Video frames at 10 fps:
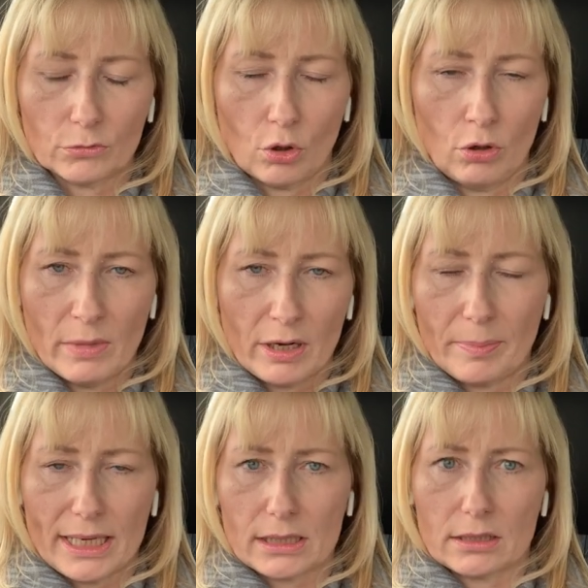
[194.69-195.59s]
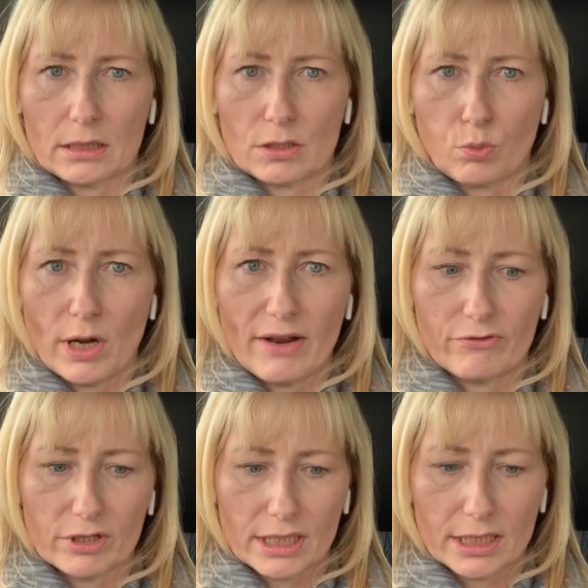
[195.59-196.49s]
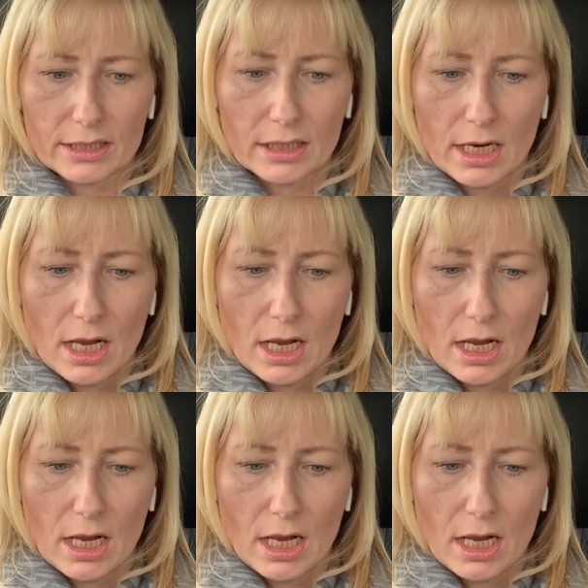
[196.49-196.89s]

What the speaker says: all men are bastards, whatever it is,